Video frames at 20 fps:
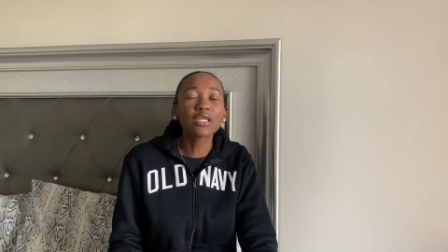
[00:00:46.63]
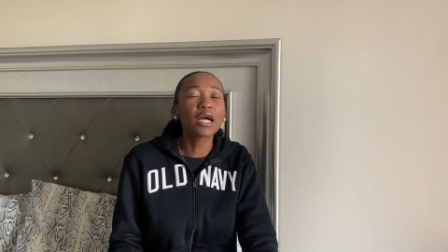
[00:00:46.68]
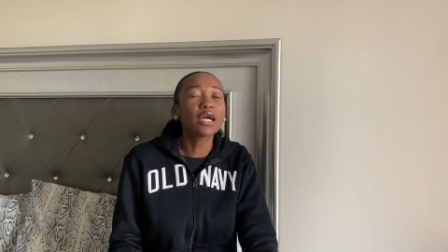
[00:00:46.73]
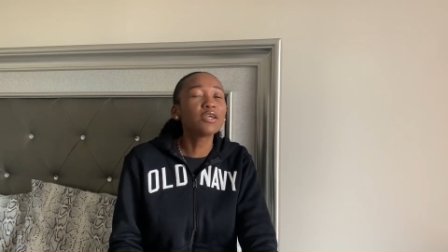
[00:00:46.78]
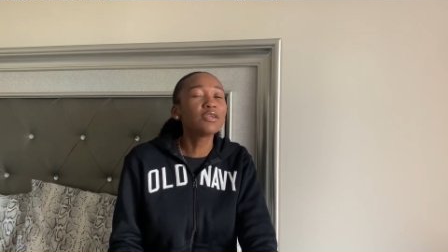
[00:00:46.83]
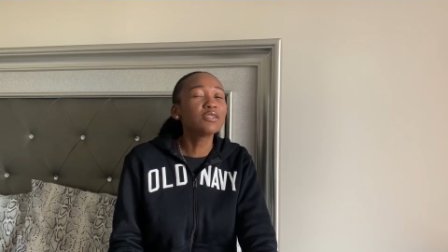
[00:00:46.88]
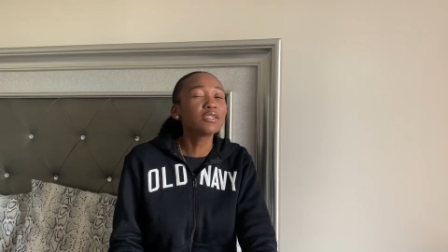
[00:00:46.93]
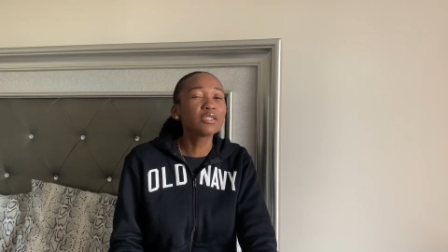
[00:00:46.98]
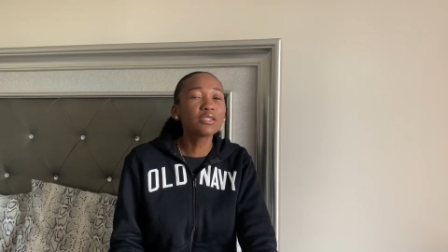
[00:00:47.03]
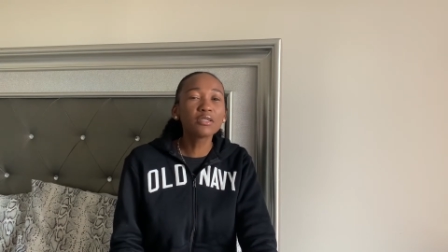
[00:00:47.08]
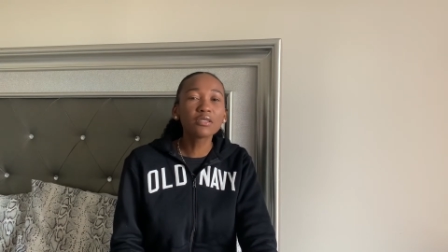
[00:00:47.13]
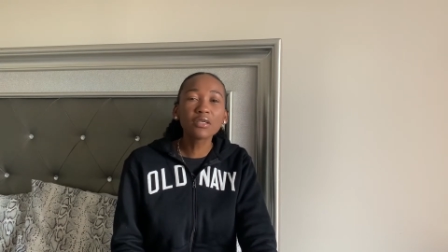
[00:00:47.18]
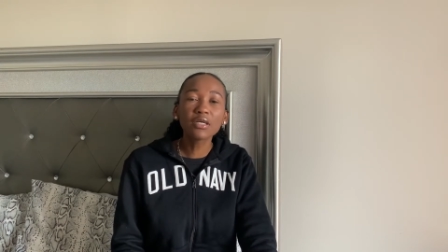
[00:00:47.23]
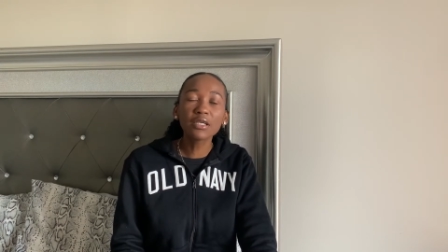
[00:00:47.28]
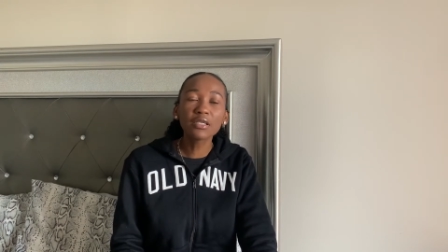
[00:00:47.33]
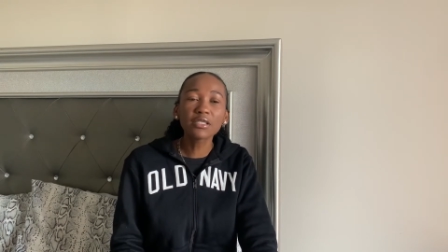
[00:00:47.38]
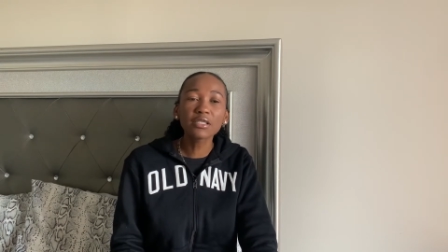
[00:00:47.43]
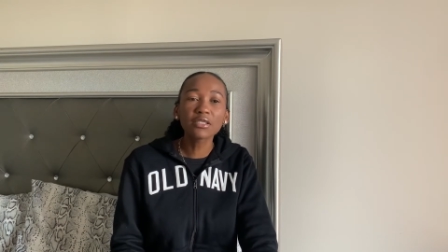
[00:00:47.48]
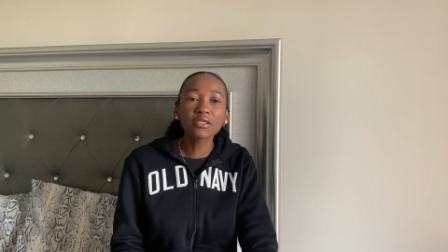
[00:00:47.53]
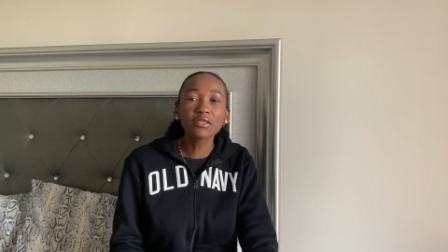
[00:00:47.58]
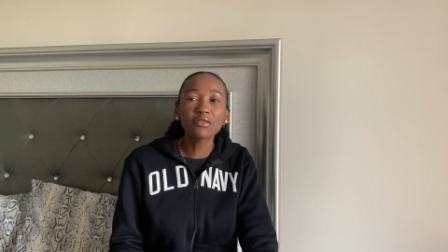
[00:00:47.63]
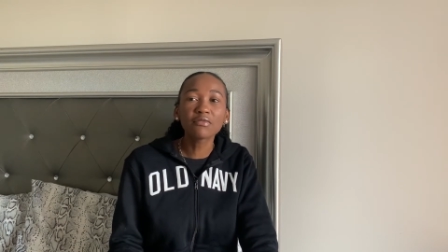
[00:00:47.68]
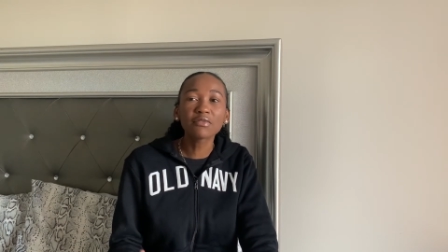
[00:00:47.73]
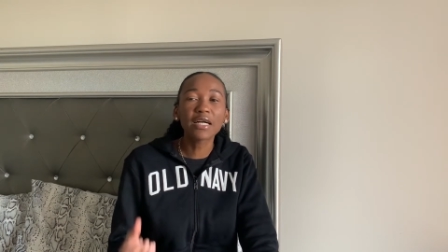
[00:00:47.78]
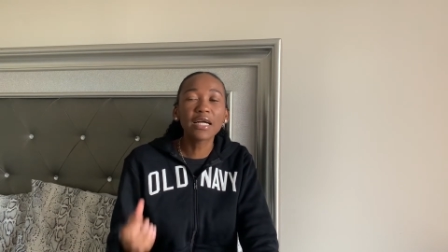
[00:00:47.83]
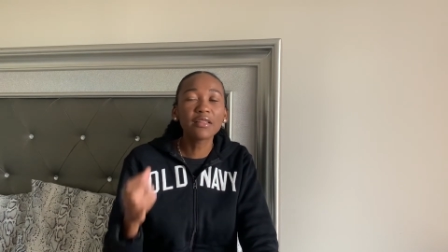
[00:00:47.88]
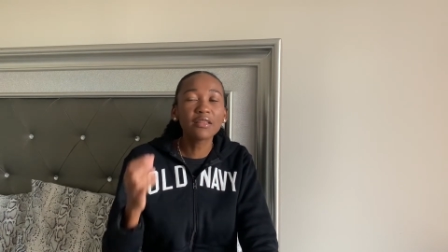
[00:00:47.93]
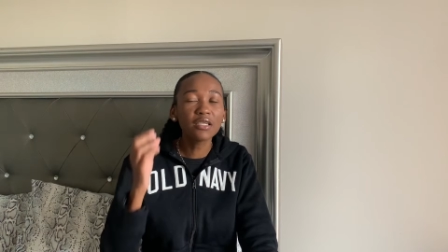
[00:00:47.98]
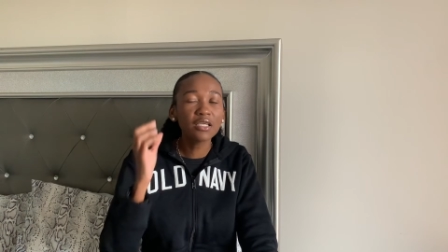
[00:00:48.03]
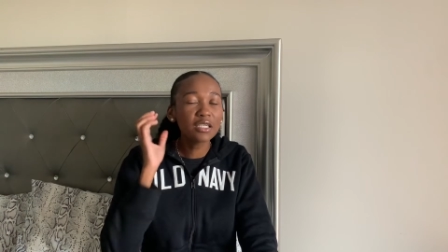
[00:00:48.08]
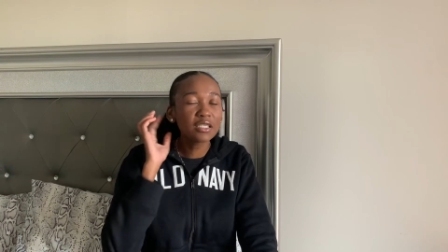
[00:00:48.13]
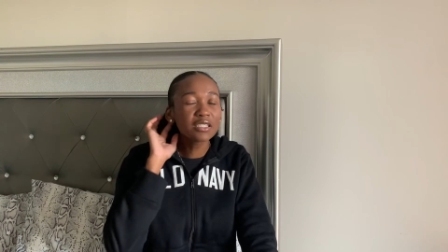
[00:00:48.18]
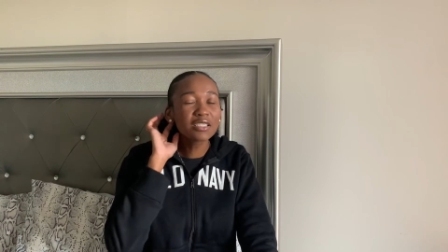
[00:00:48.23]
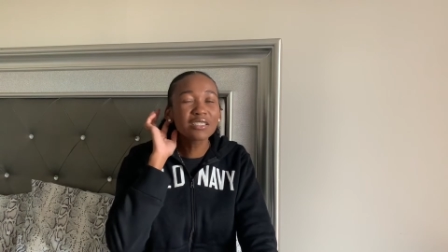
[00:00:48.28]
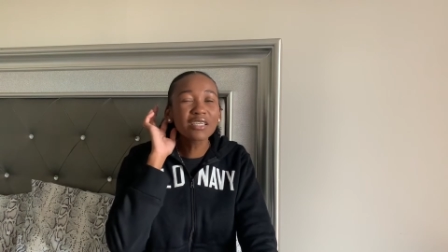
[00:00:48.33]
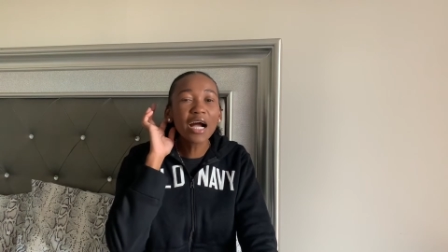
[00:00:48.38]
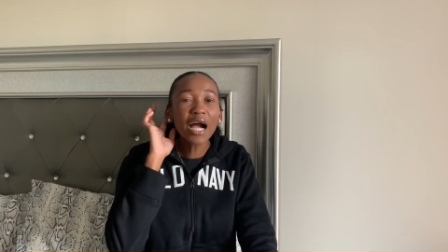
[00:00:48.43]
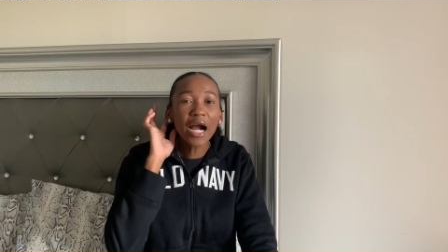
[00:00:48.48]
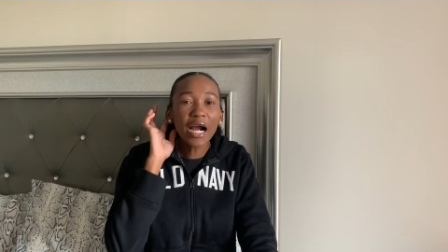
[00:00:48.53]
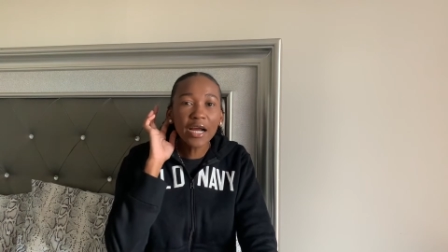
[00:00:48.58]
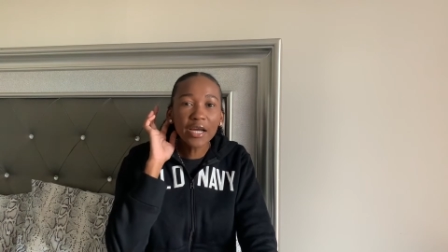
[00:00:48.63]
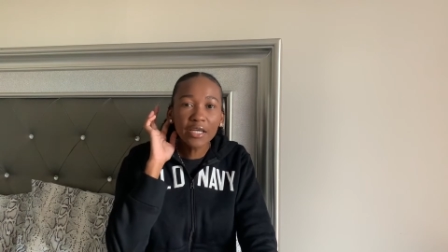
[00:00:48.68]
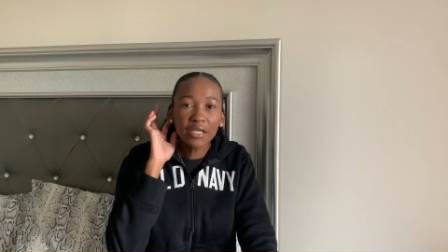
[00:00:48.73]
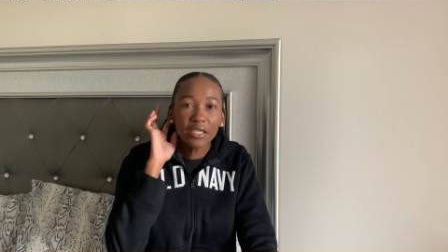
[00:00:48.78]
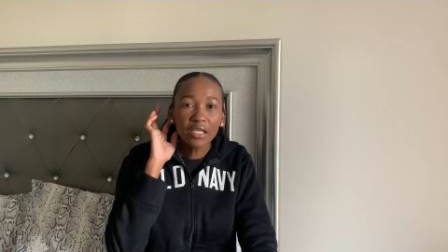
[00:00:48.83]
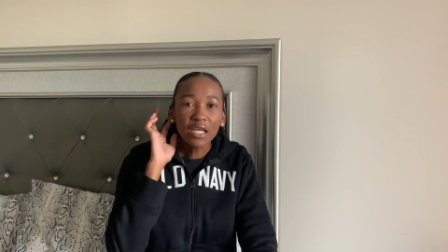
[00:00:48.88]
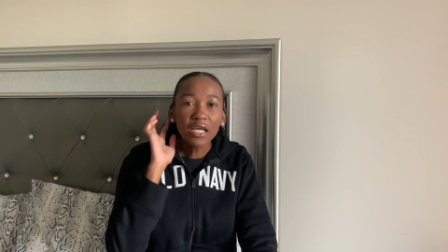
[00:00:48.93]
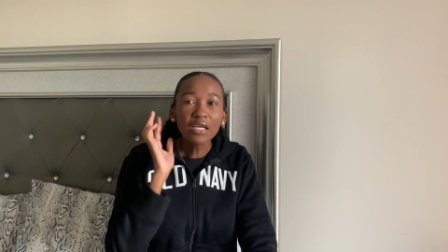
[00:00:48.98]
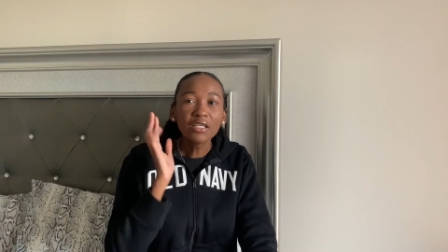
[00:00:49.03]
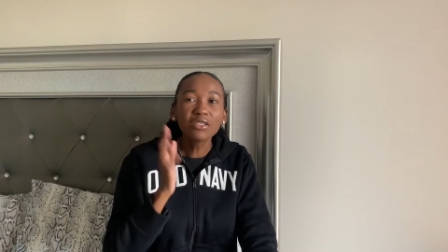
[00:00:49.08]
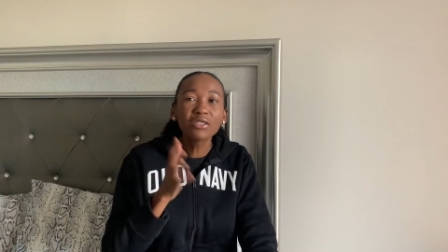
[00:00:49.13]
are you still gonna serve god it is hard